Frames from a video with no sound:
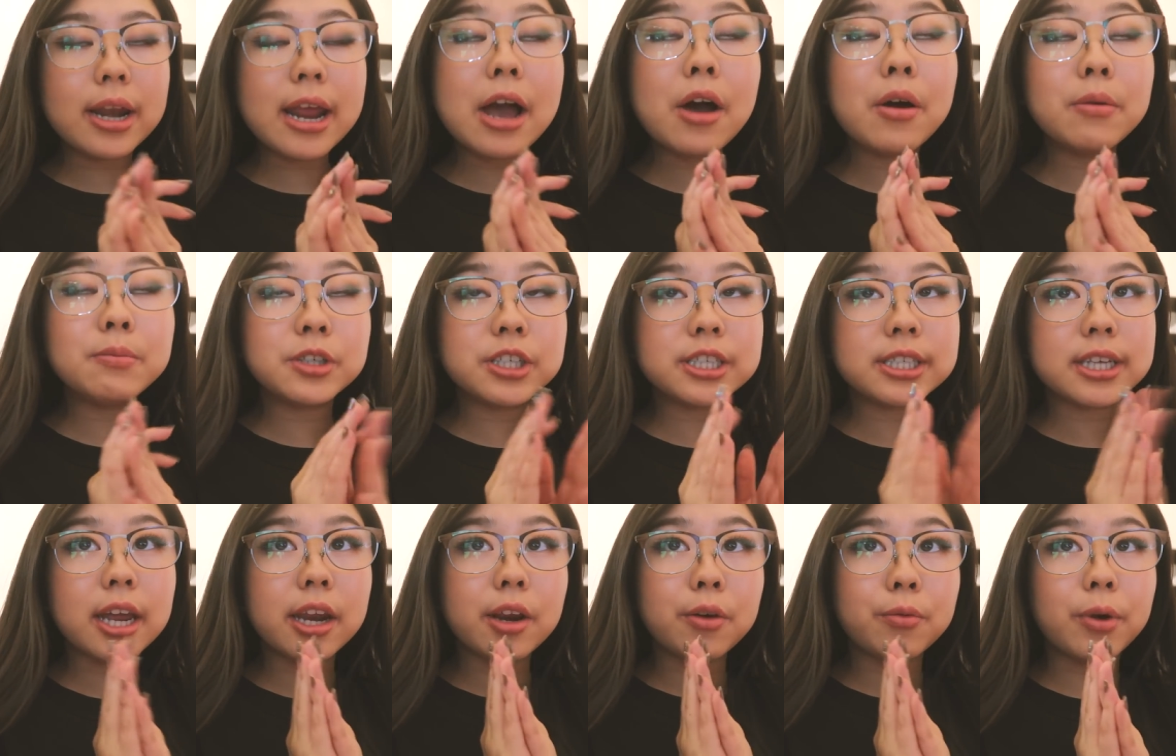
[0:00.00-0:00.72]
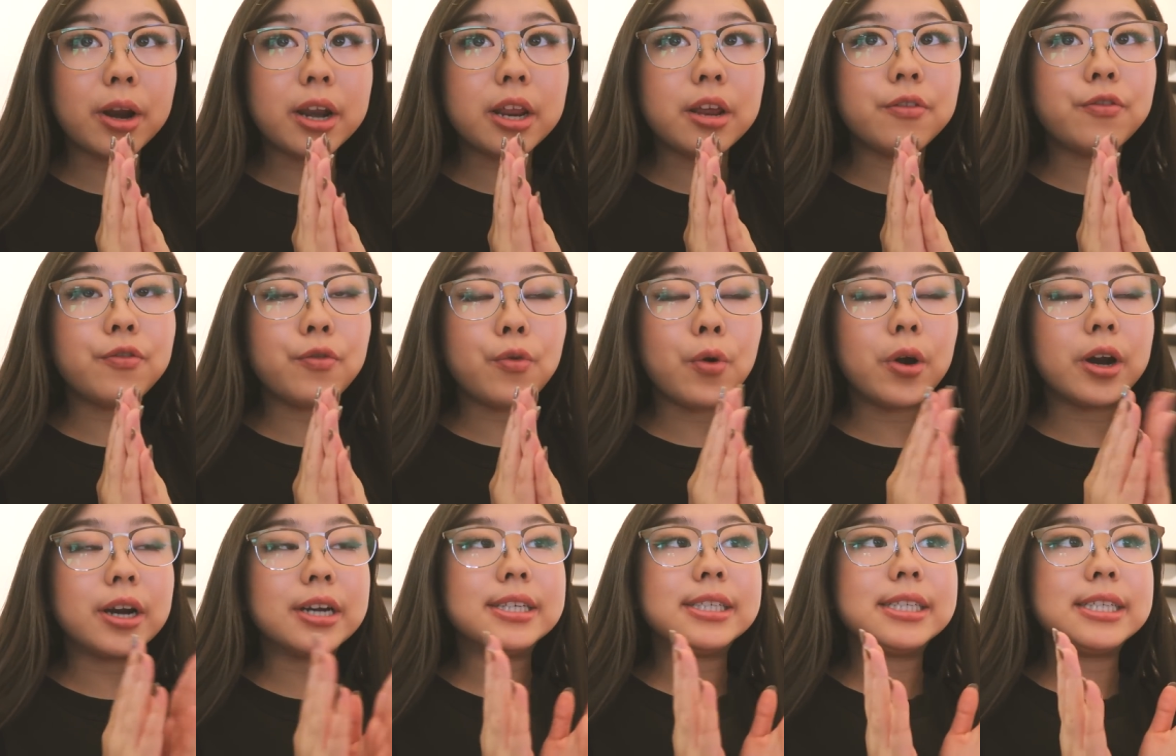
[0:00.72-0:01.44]
now I'm just getting ready
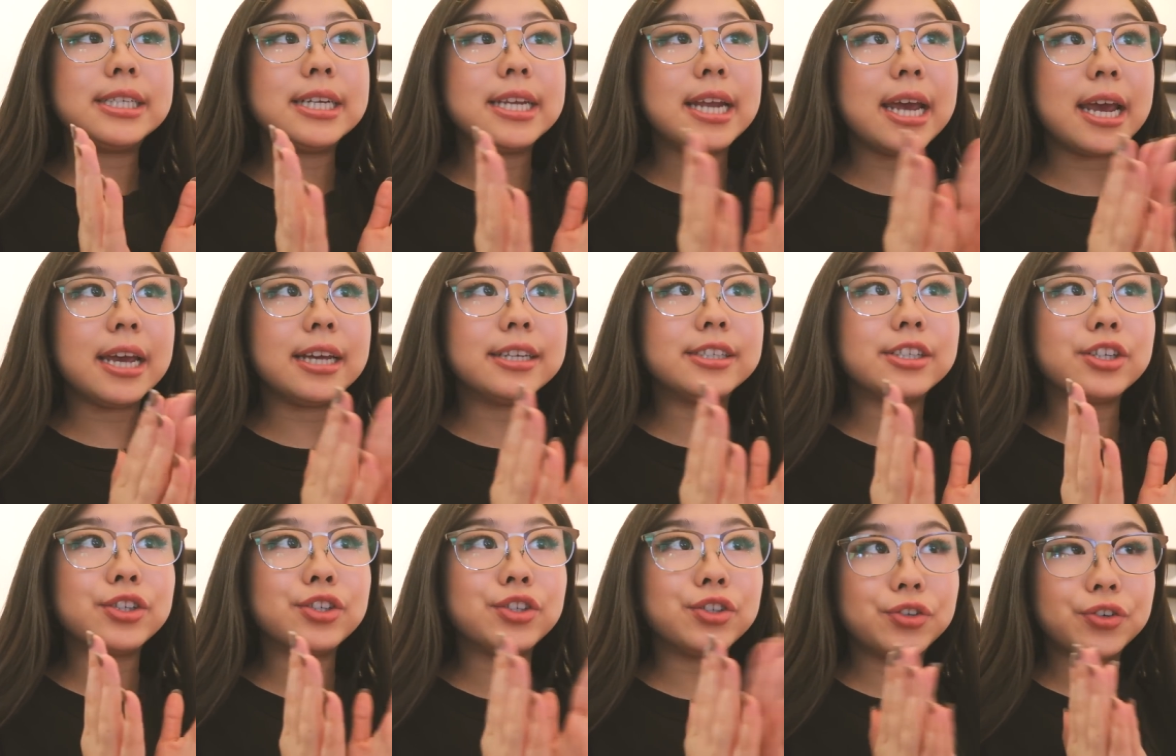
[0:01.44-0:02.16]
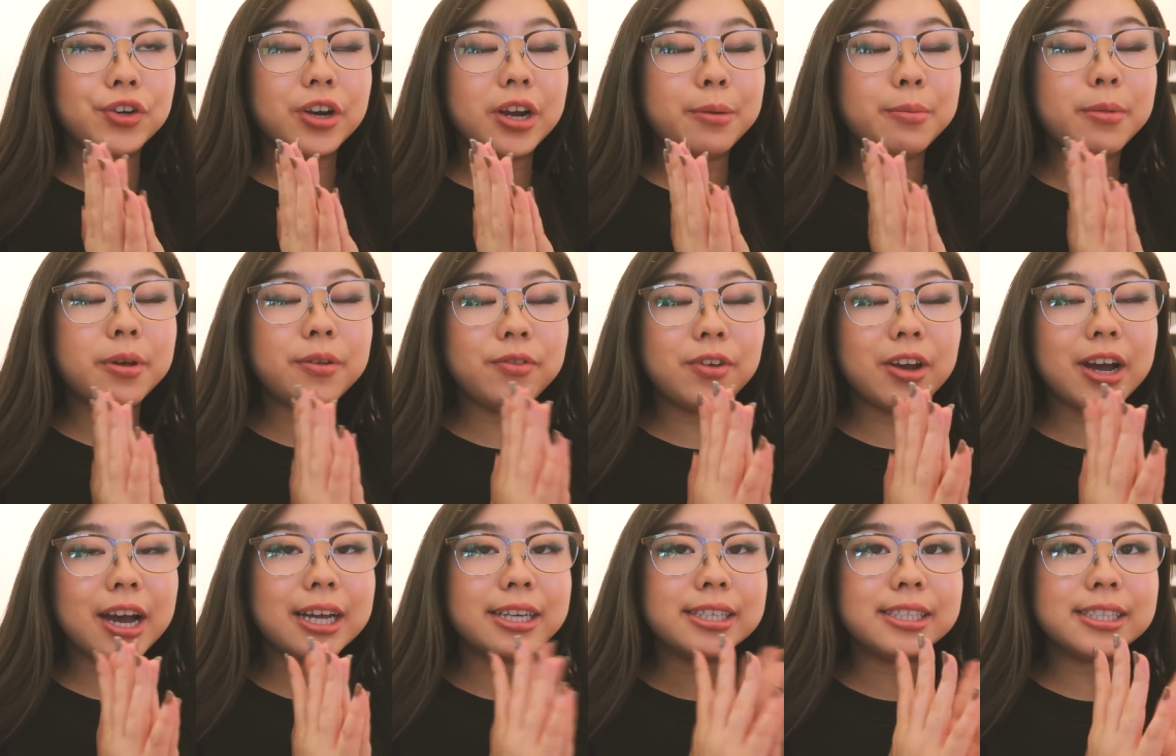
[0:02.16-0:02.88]
for today's stream. If
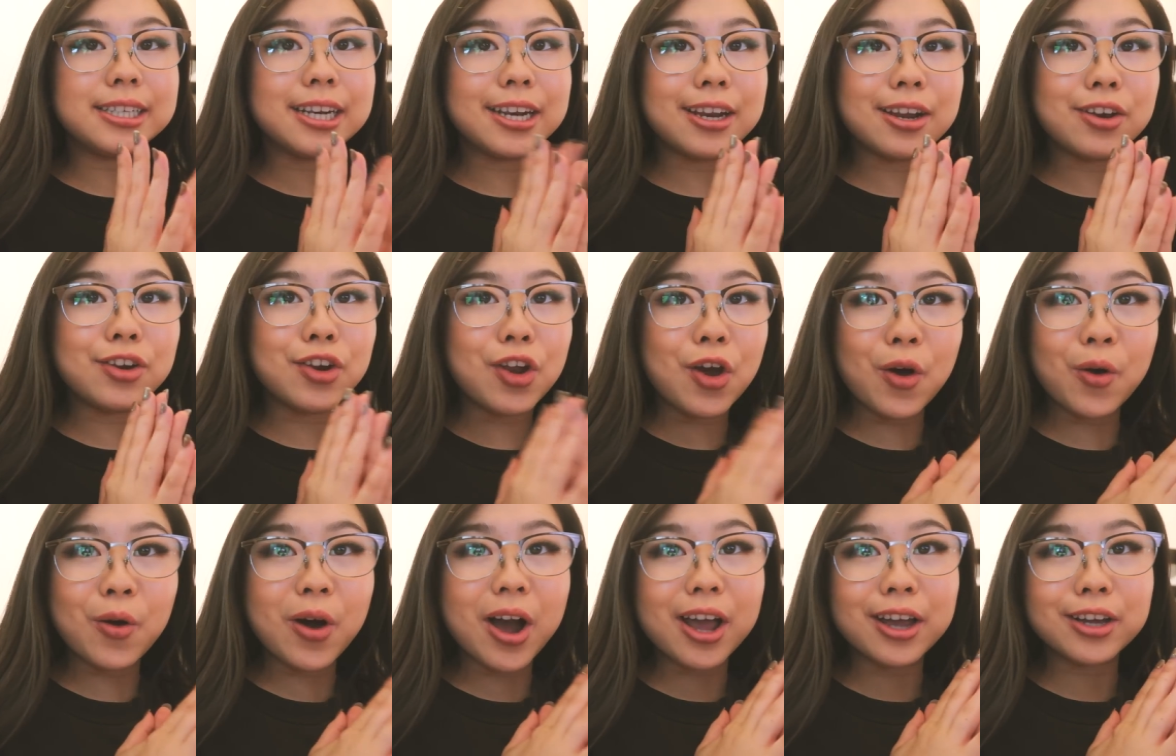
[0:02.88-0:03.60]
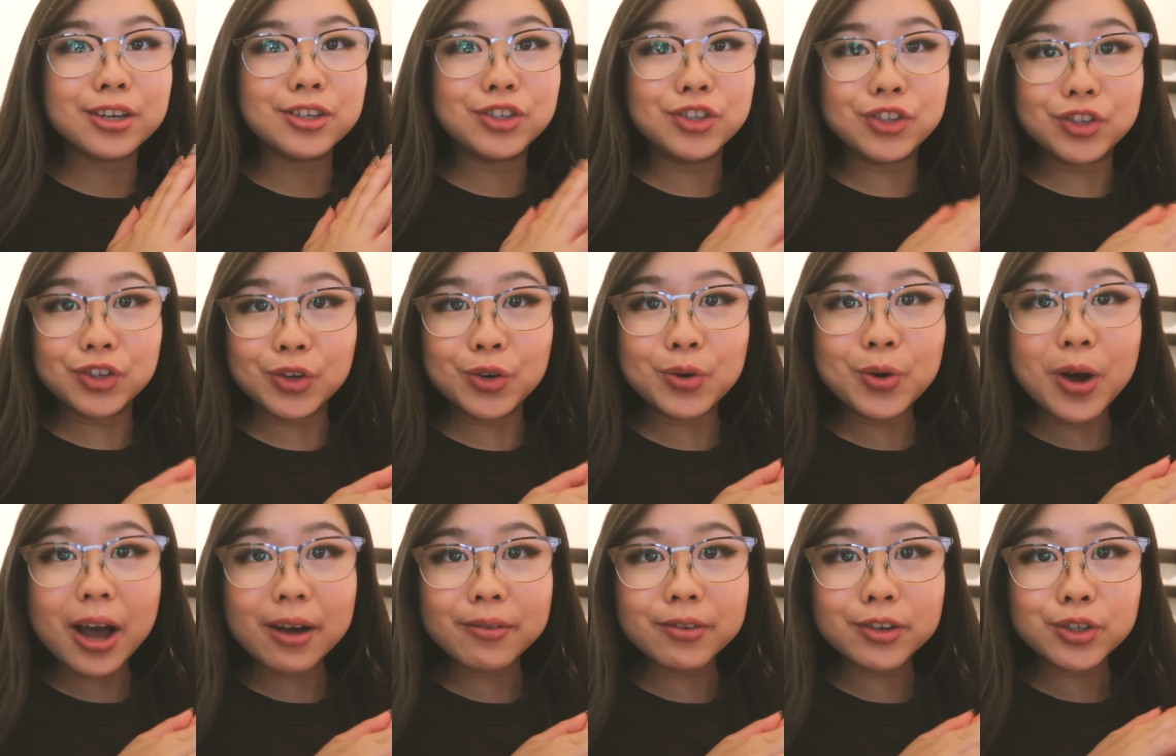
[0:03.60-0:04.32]
you guys didn't know, I
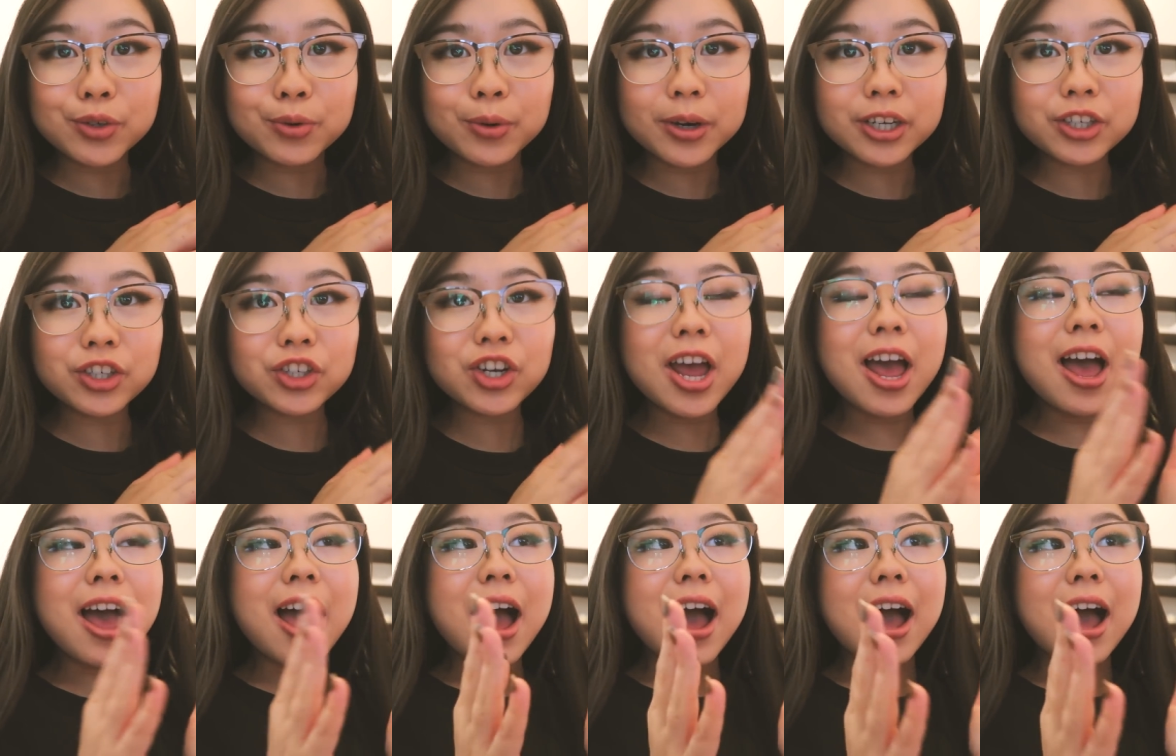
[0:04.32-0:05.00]
do have a Twitch.